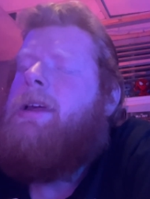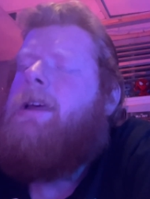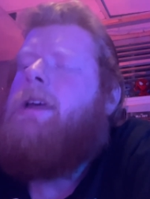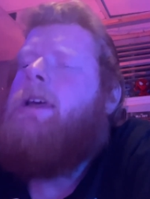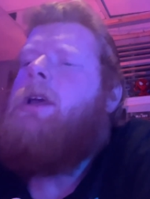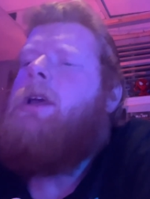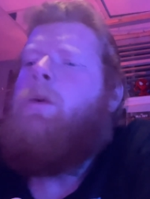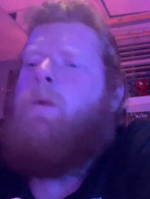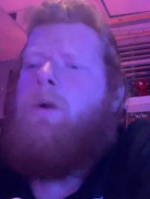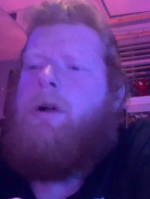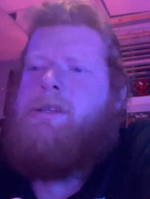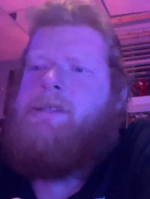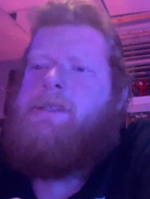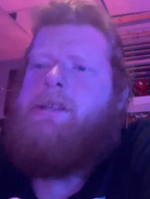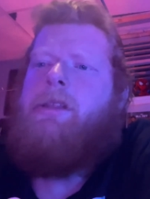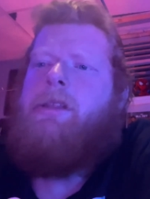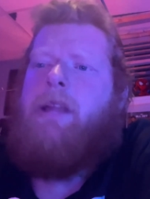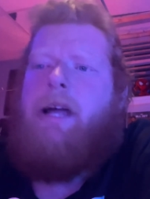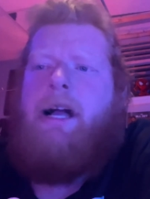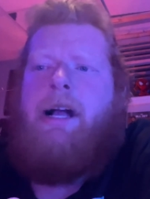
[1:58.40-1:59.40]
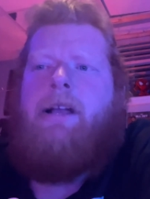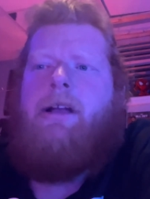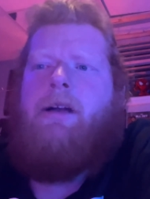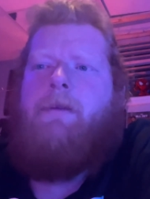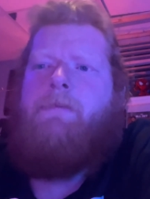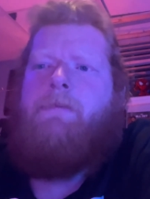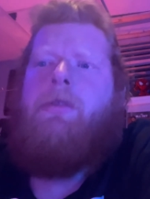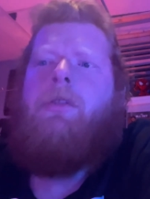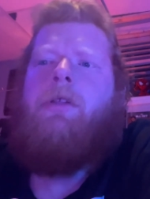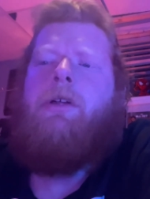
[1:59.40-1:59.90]
He wants to lock
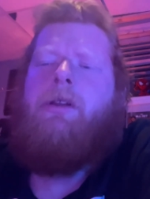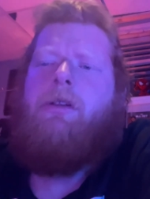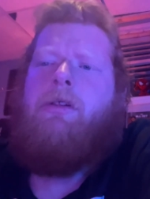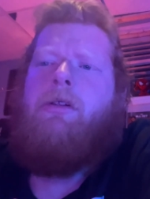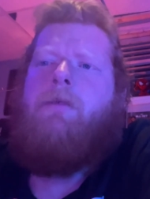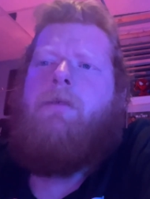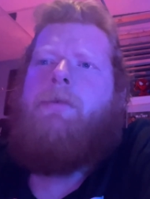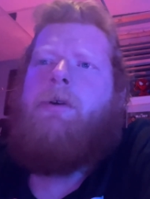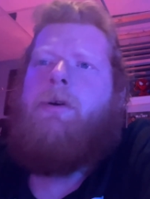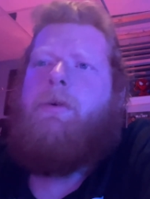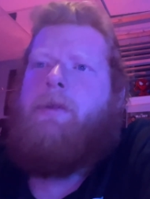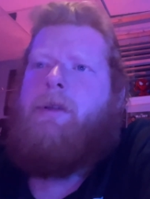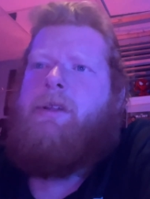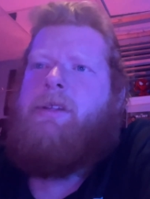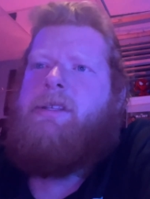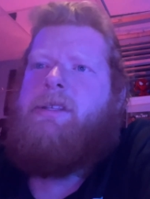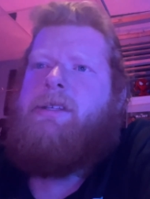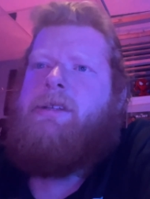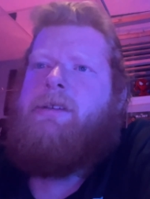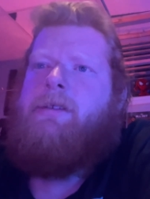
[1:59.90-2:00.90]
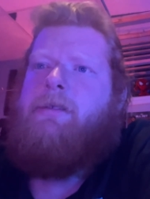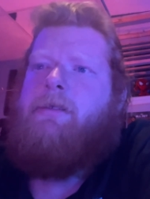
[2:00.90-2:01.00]
up political opponents.